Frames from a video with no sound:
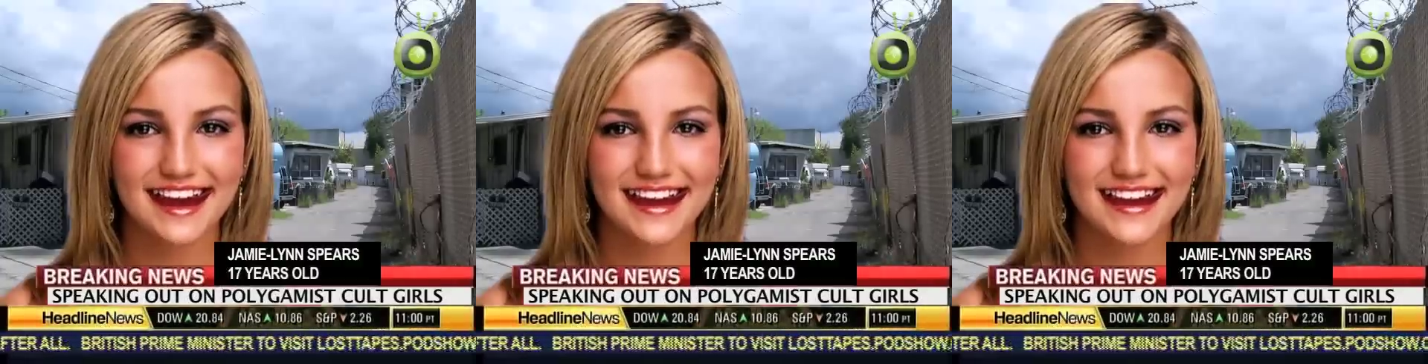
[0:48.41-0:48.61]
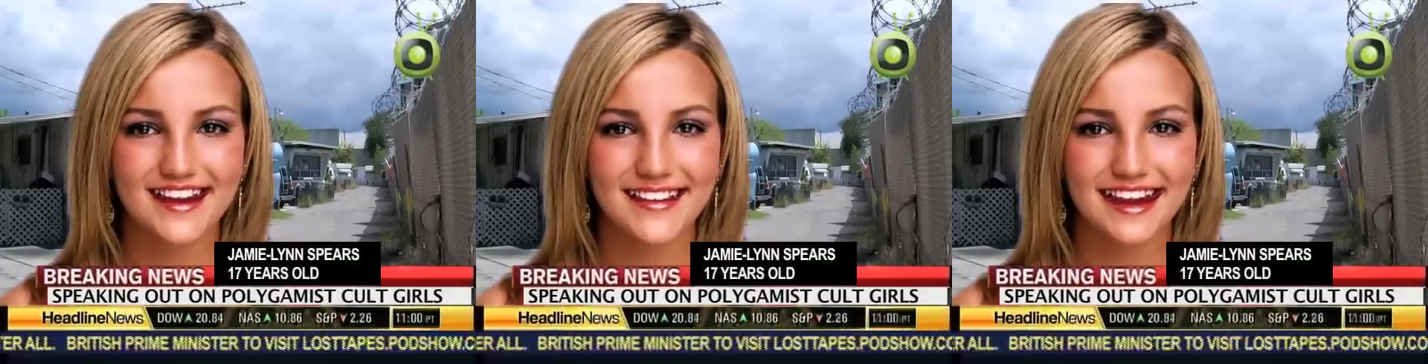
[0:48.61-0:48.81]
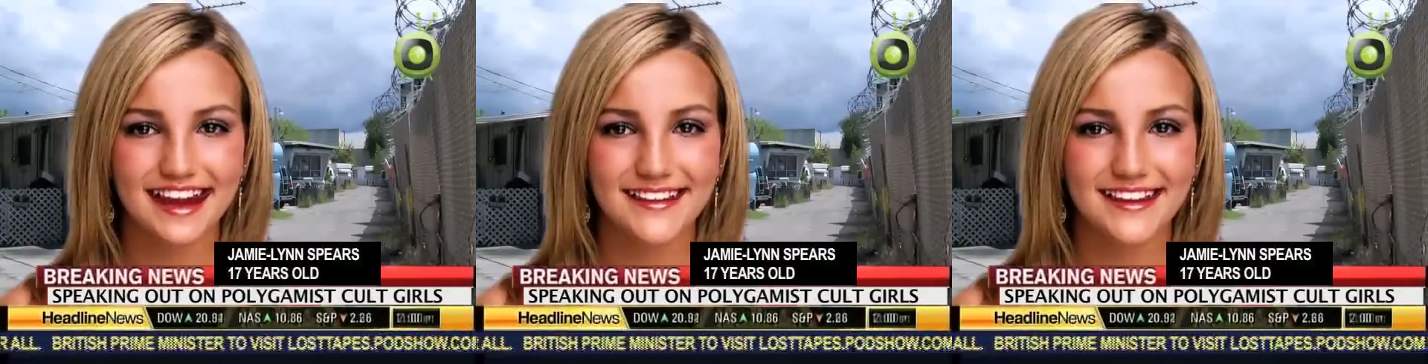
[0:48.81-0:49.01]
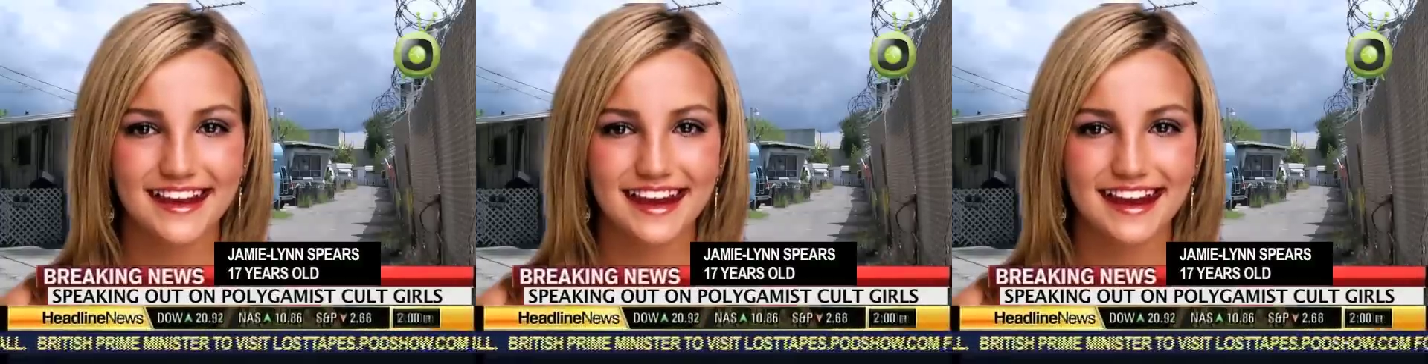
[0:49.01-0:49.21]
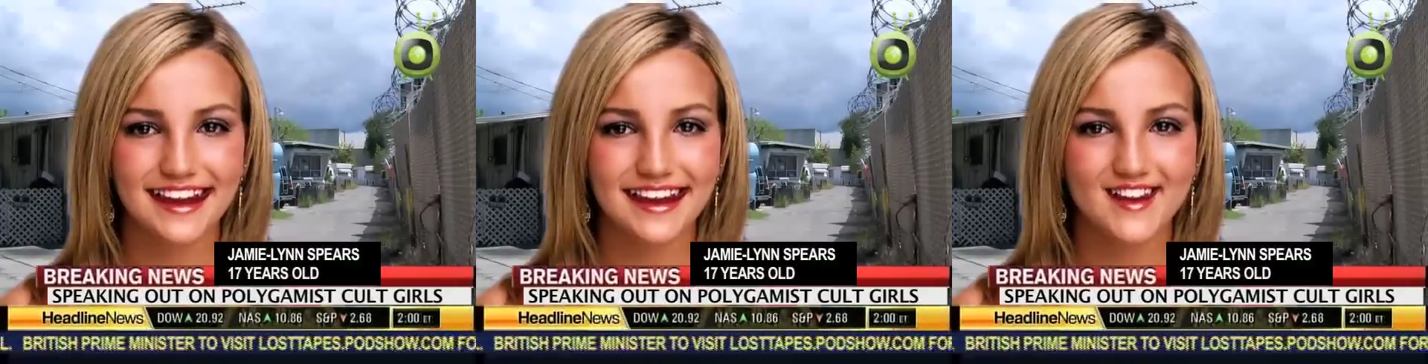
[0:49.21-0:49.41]
has to have her
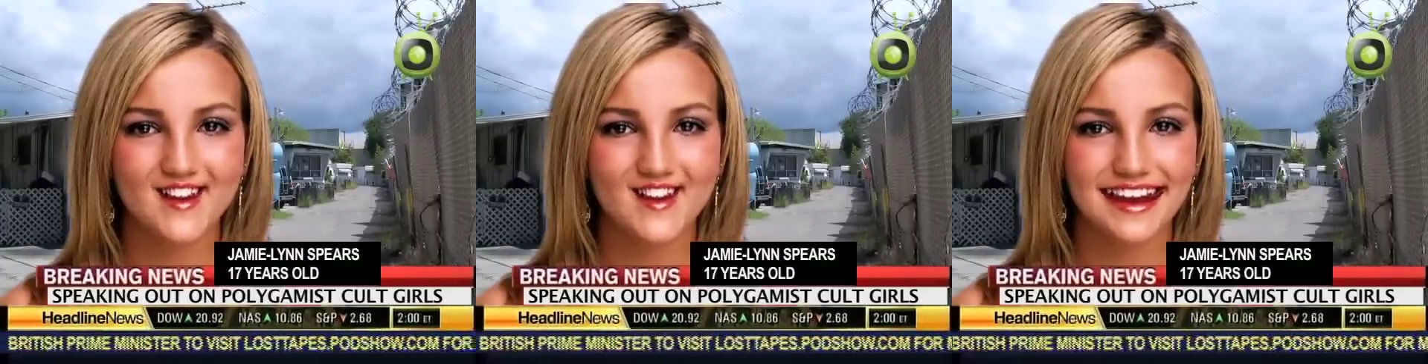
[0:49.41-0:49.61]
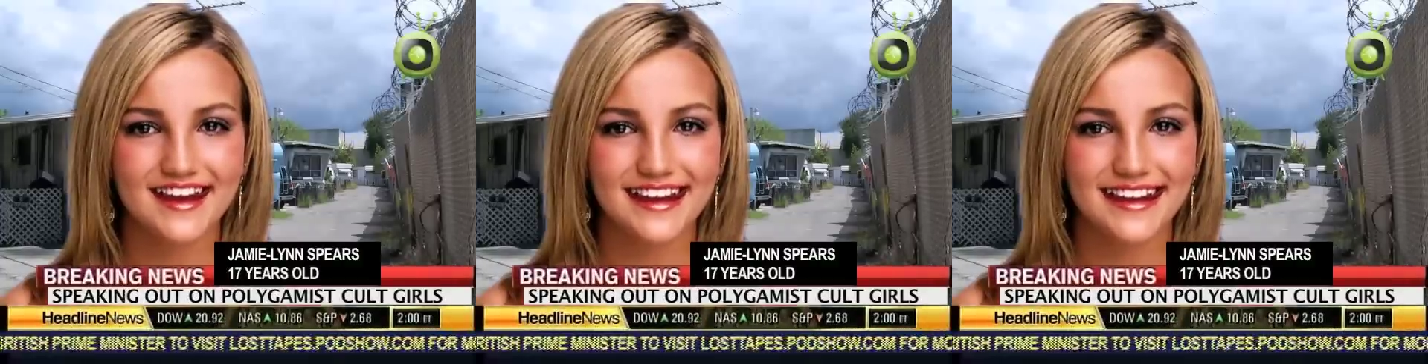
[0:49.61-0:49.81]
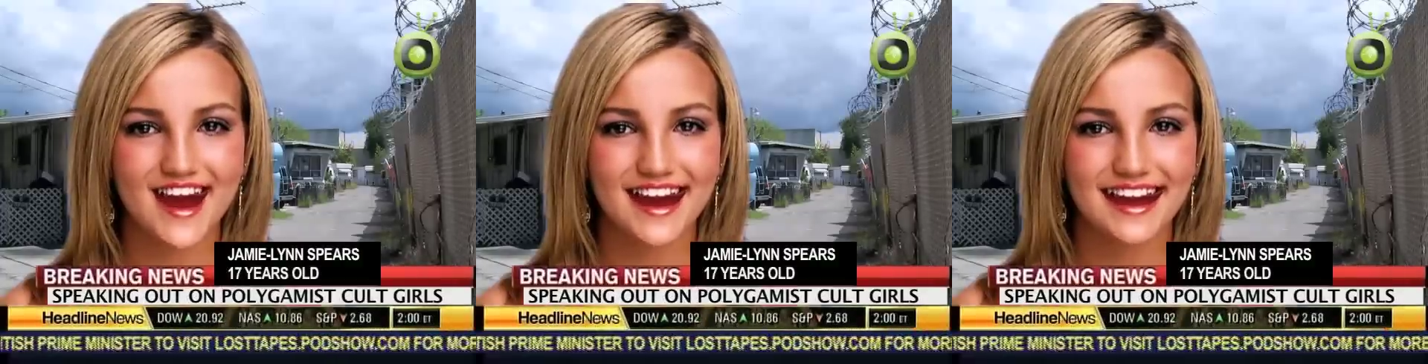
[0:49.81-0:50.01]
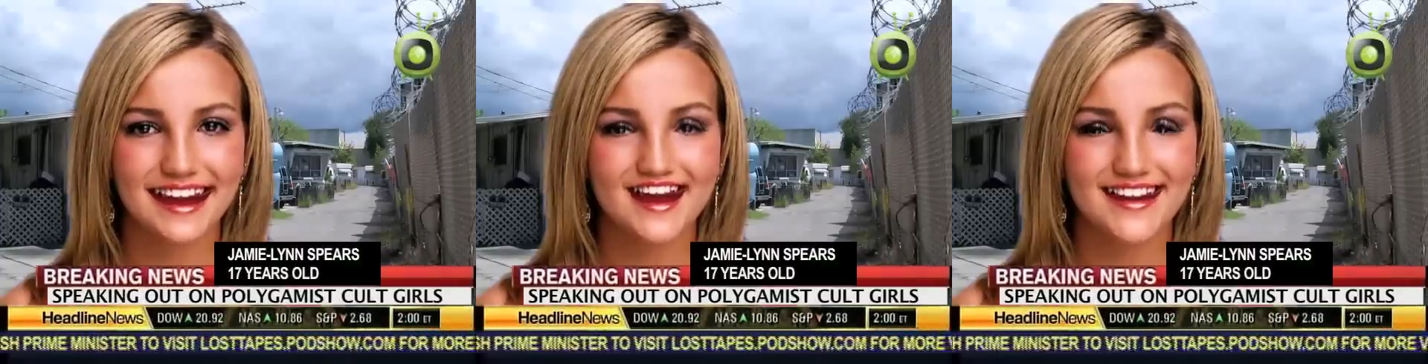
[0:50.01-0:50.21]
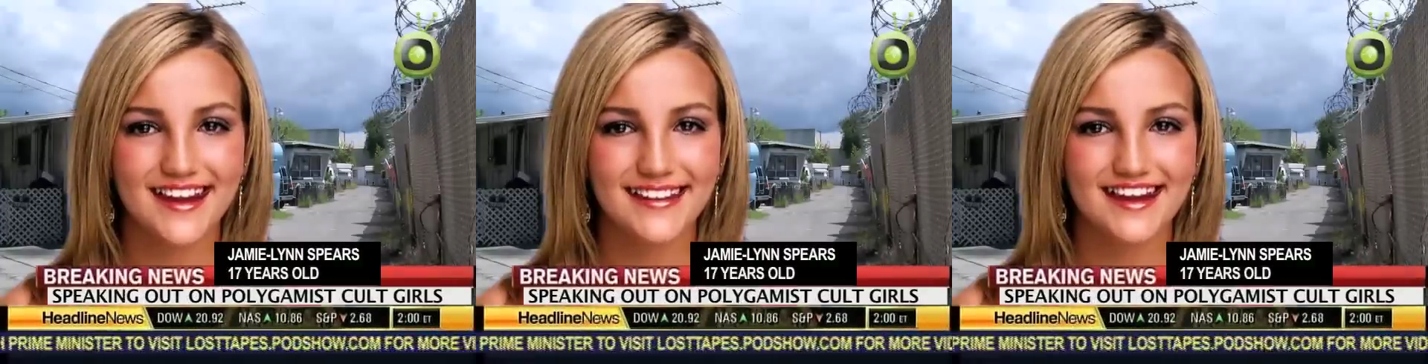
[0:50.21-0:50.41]
baby read
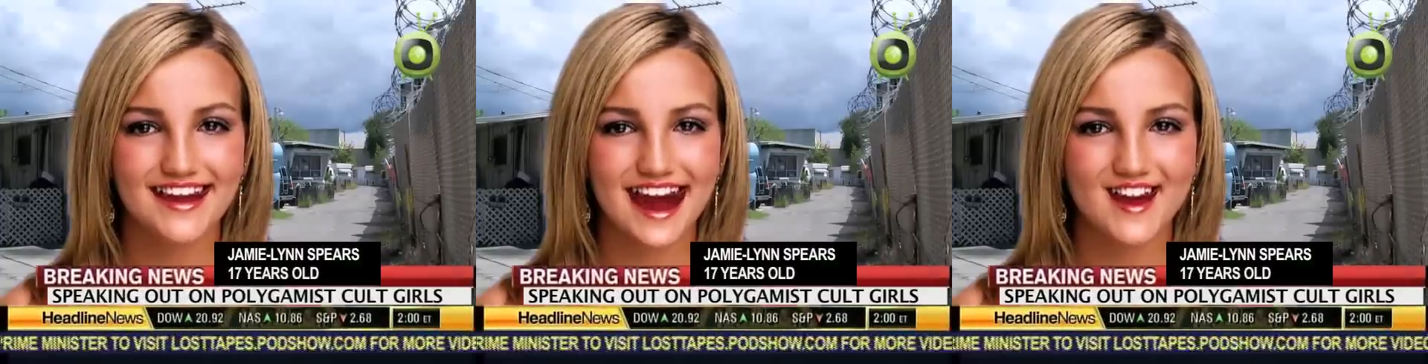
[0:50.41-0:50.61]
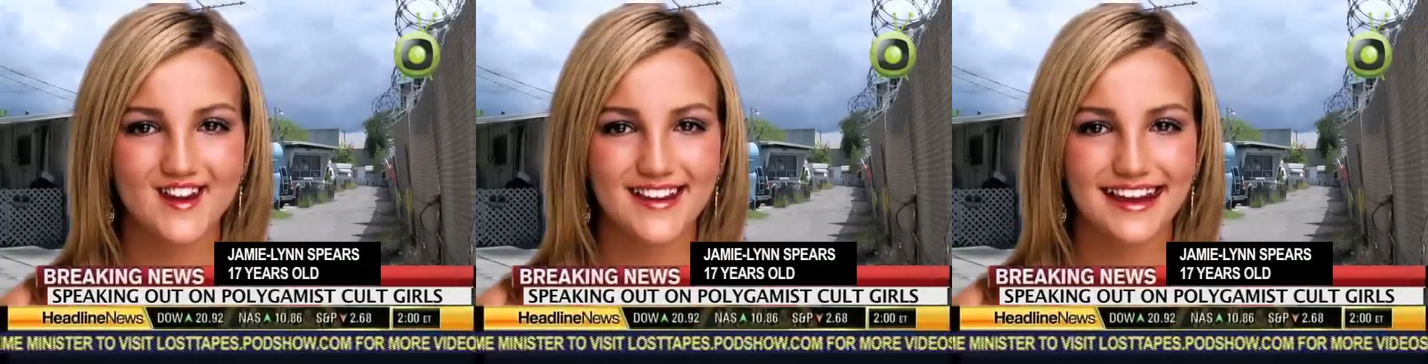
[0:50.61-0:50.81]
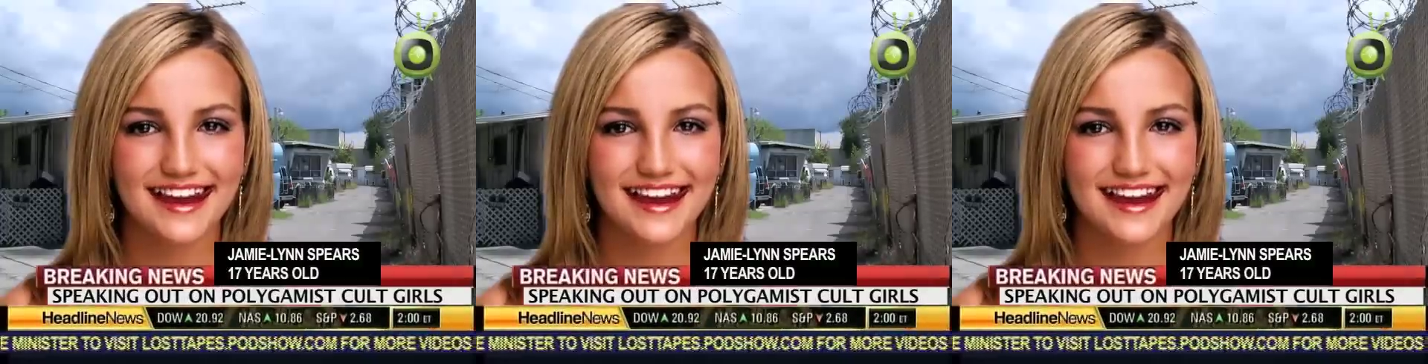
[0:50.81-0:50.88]
stories to her